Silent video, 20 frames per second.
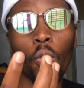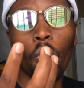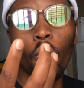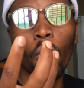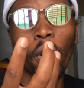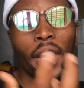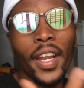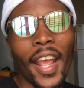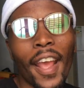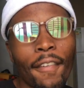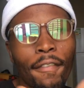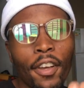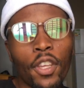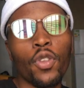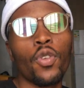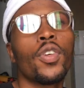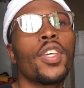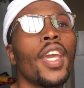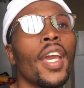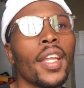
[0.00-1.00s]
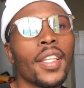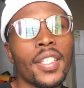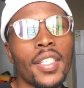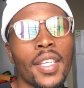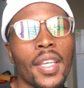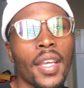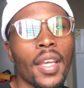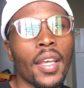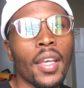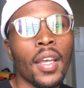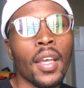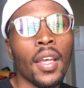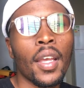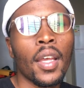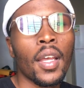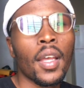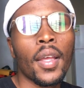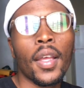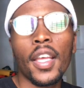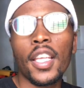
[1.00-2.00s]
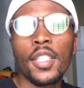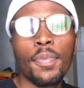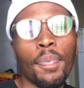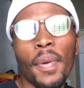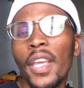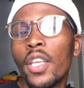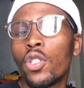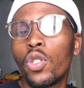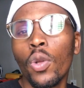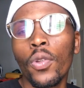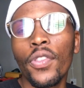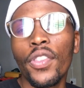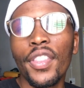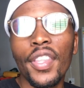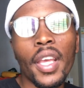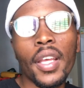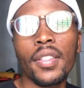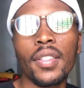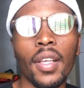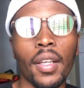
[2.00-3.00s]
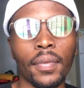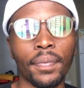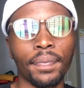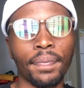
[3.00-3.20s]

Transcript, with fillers: whatever you get here is based on theater.